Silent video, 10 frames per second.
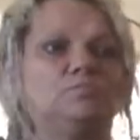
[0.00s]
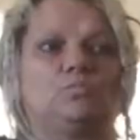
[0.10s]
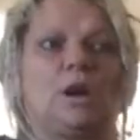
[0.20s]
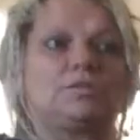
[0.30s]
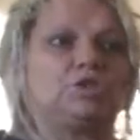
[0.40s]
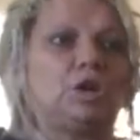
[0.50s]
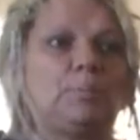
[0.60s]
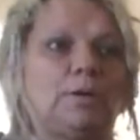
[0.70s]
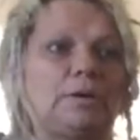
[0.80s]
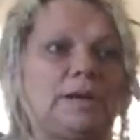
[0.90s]

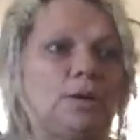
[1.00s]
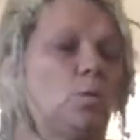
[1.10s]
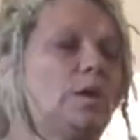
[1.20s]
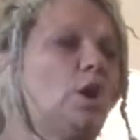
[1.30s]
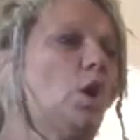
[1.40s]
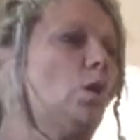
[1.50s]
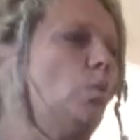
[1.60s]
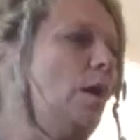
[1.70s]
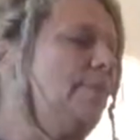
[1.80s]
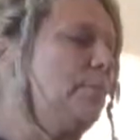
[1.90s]
Rockstar parking. We
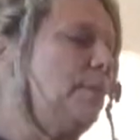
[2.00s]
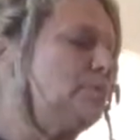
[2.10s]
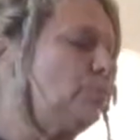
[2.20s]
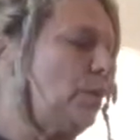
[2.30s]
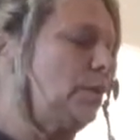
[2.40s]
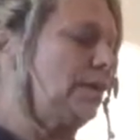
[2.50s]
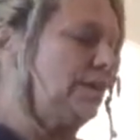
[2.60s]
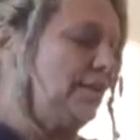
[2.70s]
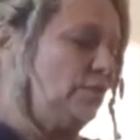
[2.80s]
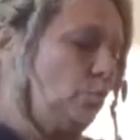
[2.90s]
all want the best
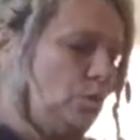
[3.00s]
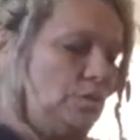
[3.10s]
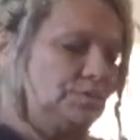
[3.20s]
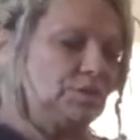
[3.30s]
parking in the world.